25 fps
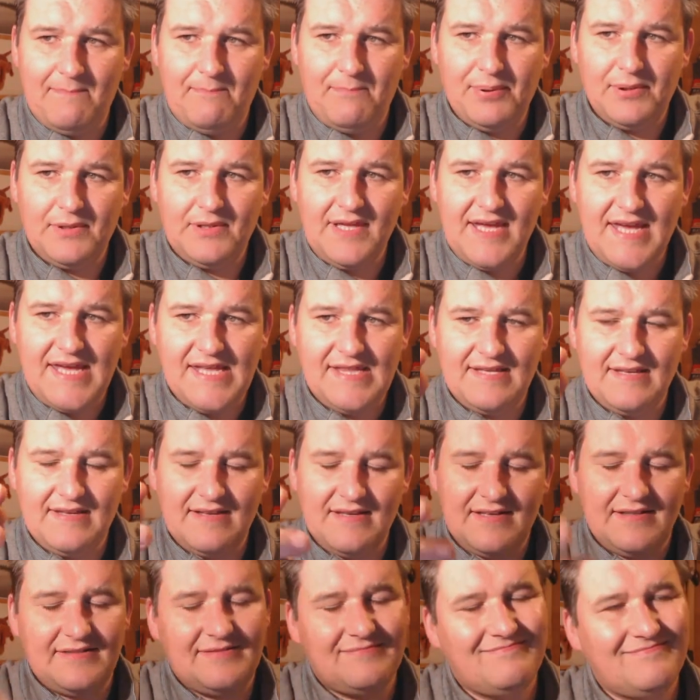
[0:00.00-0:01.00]
The
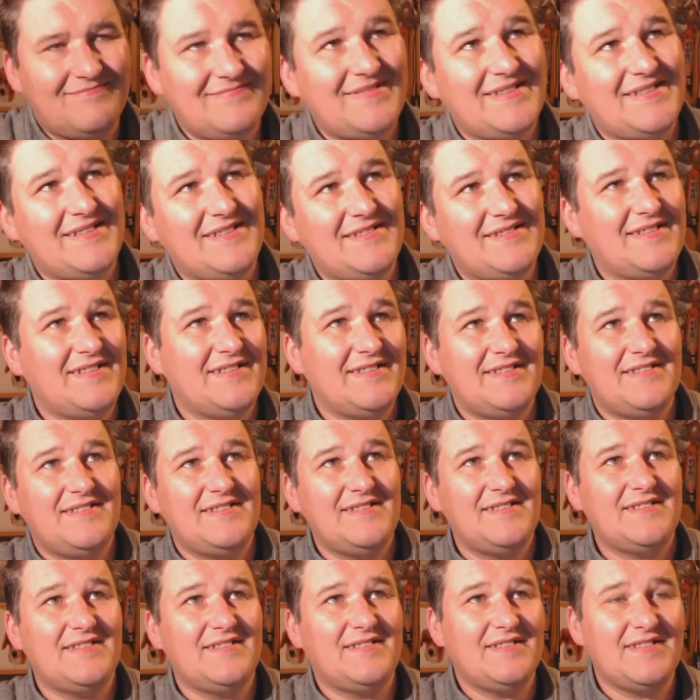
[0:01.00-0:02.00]
plate,
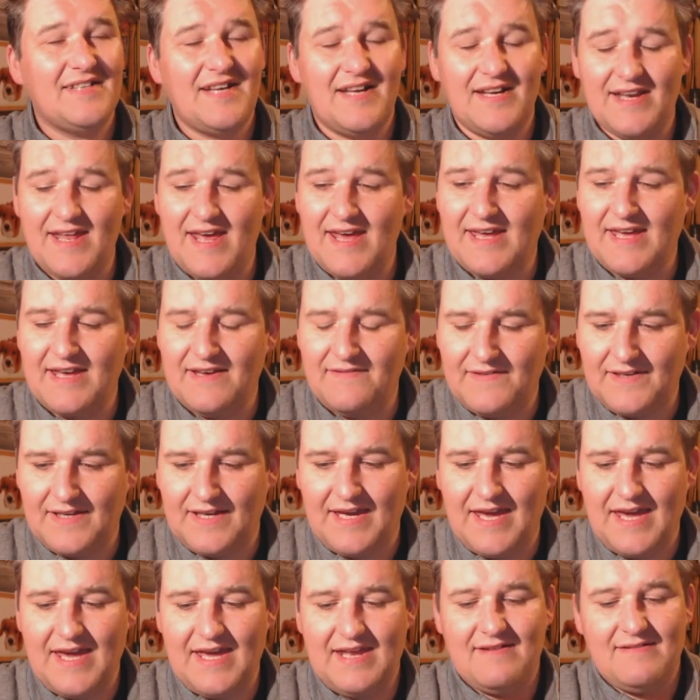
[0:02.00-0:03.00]
this is not a
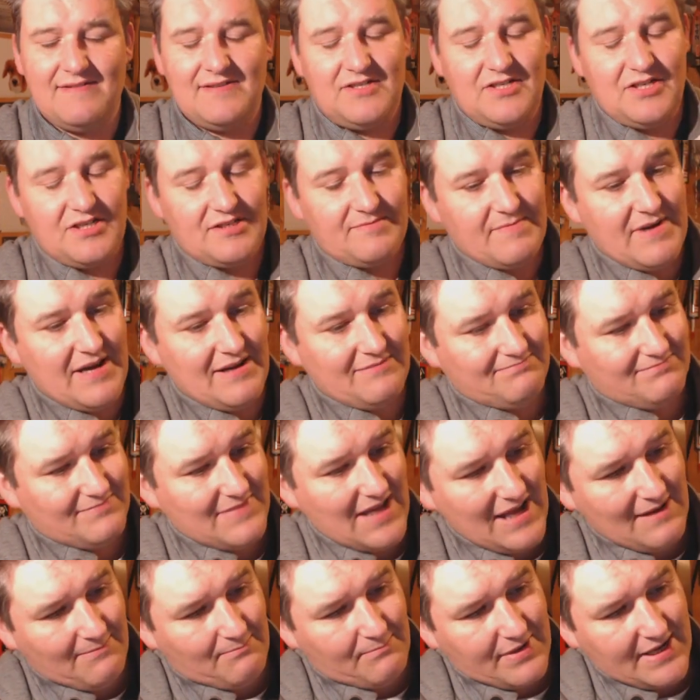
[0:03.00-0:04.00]
negative again, it's just my
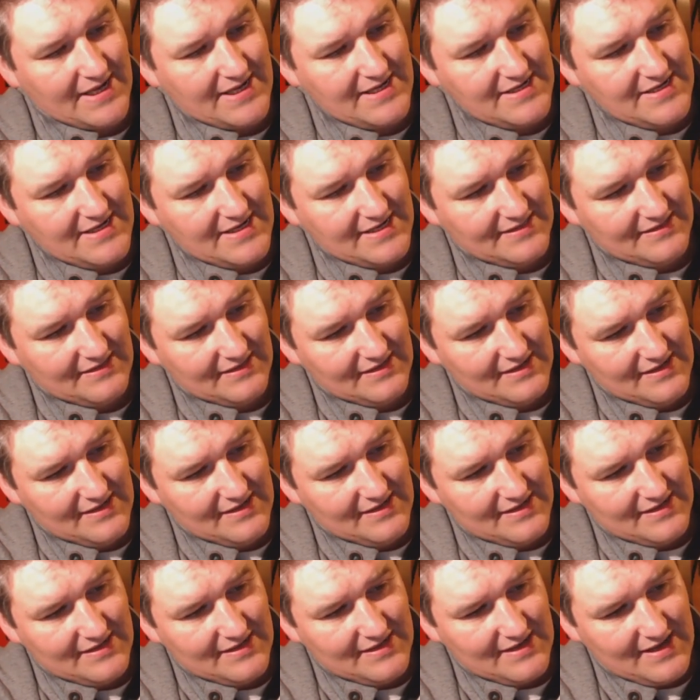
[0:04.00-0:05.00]
opinion.
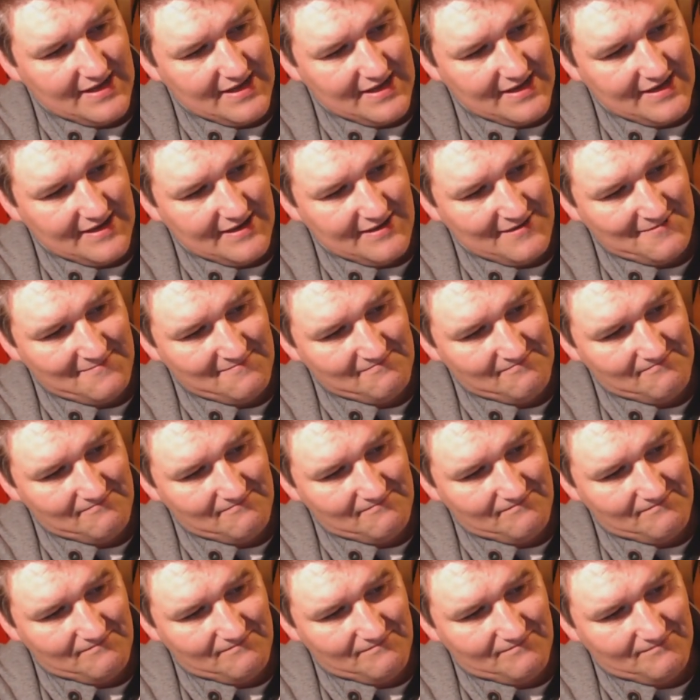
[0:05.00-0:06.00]
The
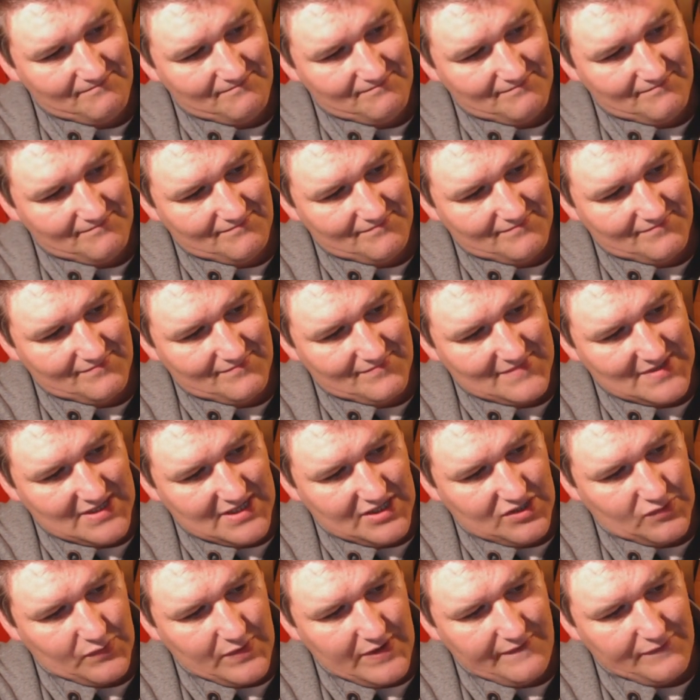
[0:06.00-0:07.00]

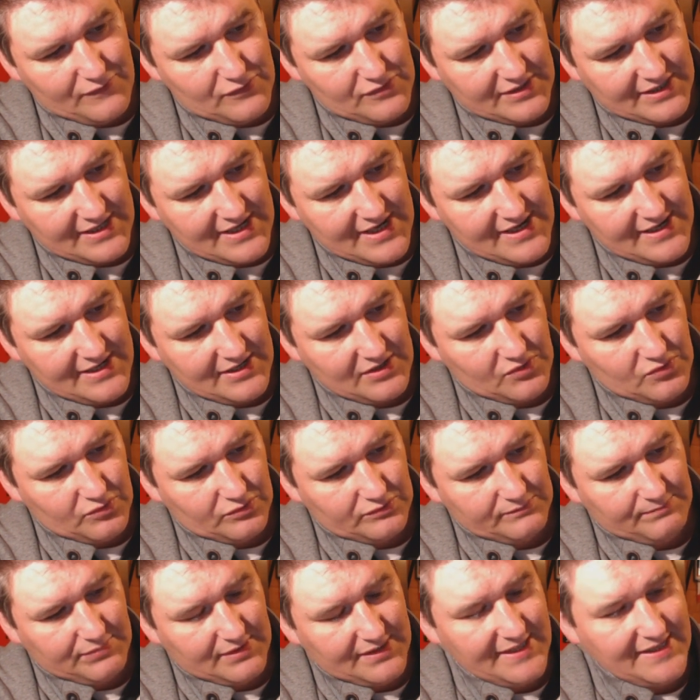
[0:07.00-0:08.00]
24
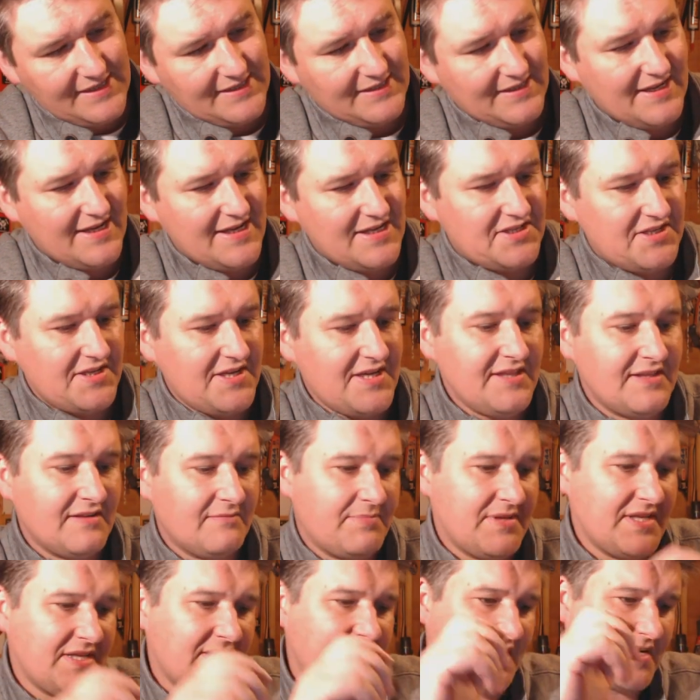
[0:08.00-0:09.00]
karat gold plating, it's
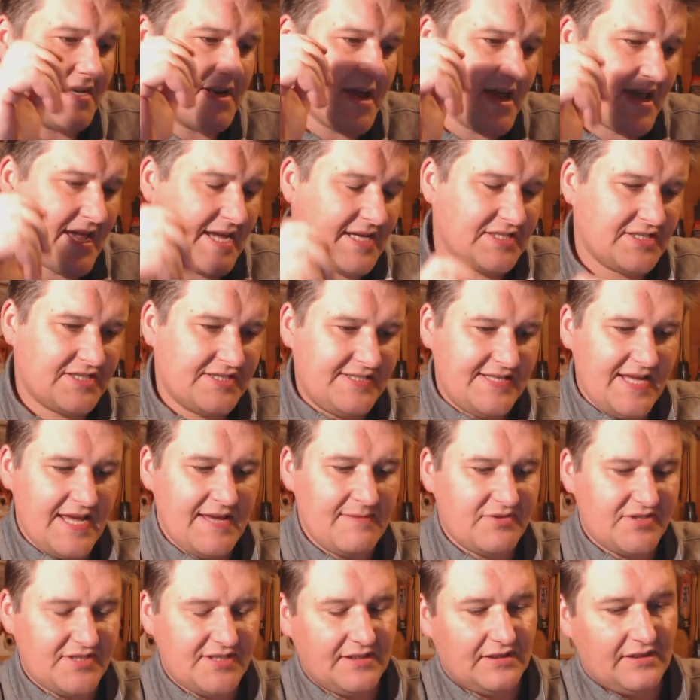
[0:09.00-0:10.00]
either been done
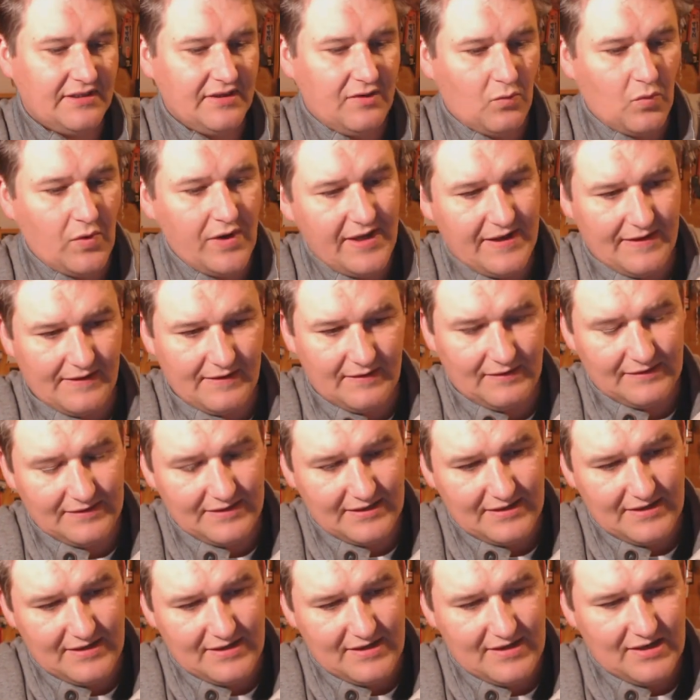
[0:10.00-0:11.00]
exceptionally
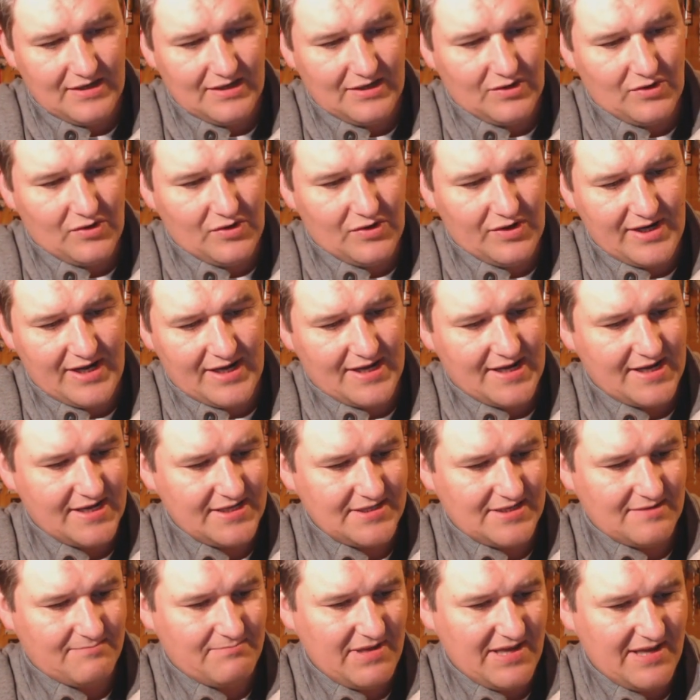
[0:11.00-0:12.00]
well, or it
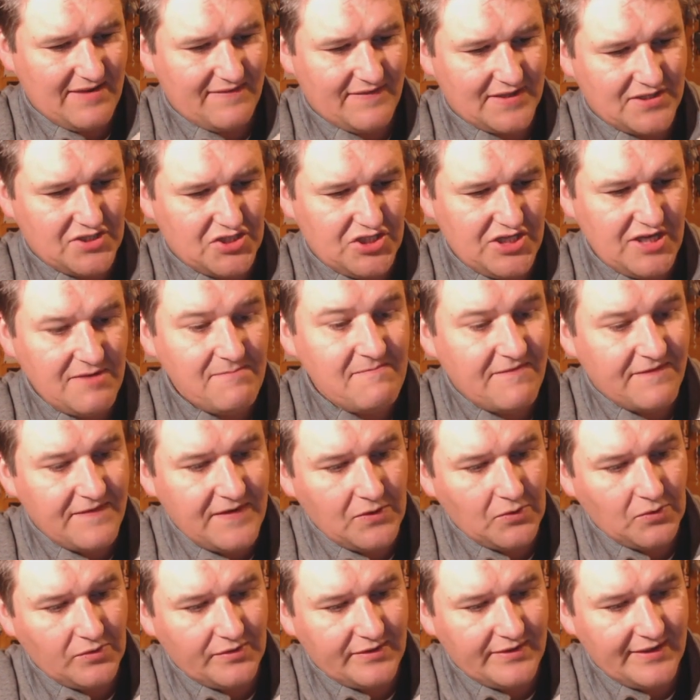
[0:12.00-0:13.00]
has a bit of a
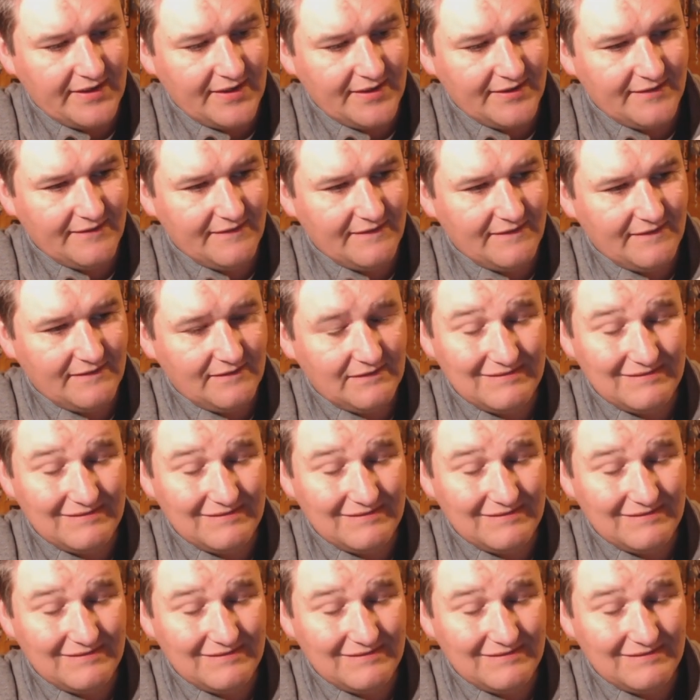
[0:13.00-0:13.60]
cheap feel to